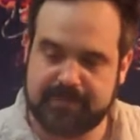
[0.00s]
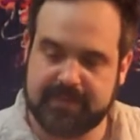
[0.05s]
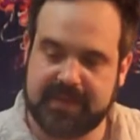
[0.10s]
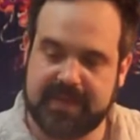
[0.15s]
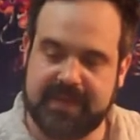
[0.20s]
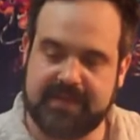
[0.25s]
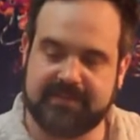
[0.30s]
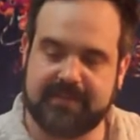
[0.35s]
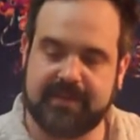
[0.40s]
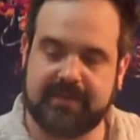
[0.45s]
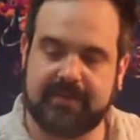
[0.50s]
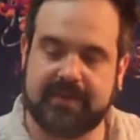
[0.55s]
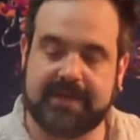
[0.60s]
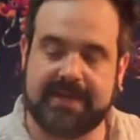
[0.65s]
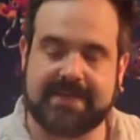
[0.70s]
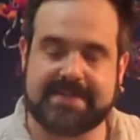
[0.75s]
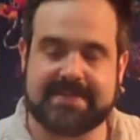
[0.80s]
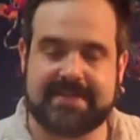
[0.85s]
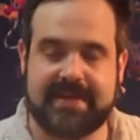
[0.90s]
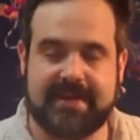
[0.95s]
even though it
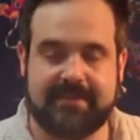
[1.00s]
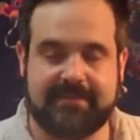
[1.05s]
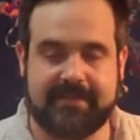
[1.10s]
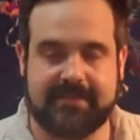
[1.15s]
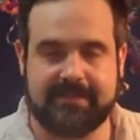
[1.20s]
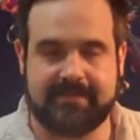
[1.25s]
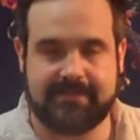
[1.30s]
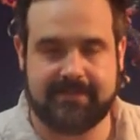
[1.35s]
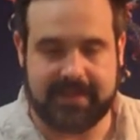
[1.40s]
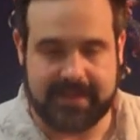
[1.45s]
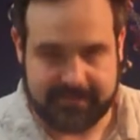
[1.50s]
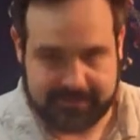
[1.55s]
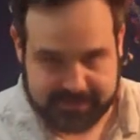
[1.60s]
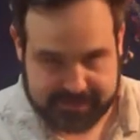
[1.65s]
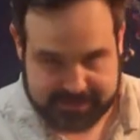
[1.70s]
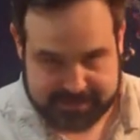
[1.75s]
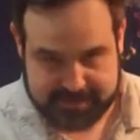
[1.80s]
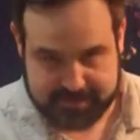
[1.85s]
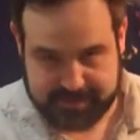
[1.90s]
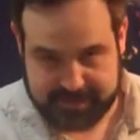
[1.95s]
has the heavy
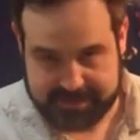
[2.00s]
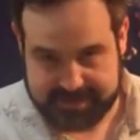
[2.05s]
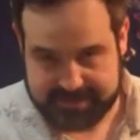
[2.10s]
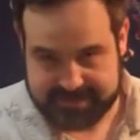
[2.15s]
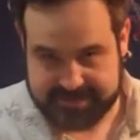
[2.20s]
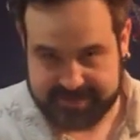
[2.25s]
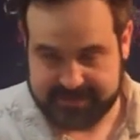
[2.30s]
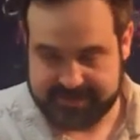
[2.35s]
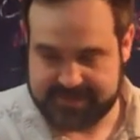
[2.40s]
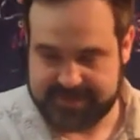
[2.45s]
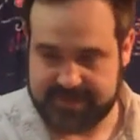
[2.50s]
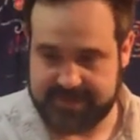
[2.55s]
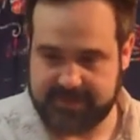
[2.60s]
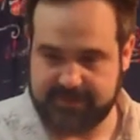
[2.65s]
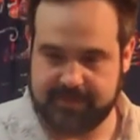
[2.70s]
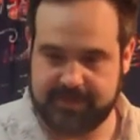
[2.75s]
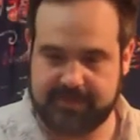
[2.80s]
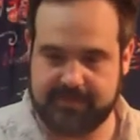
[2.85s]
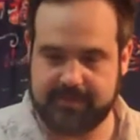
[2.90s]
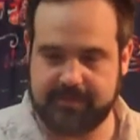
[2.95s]
flavors you might associate
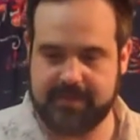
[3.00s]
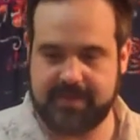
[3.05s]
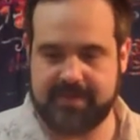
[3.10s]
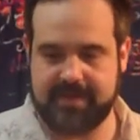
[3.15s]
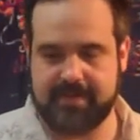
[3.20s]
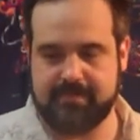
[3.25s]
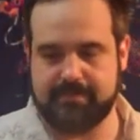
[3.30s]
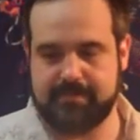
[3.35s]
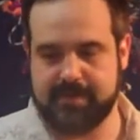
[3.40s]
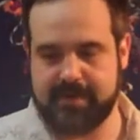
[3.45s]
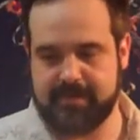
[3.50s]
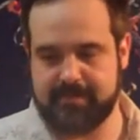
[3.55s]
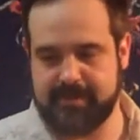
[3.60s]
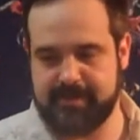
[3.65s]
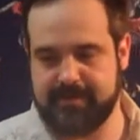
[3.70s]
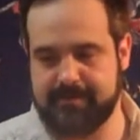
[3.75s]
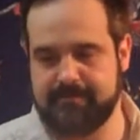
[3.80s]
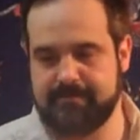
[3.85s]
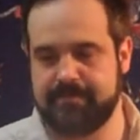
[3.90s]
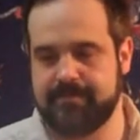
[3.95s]
with a bourbon.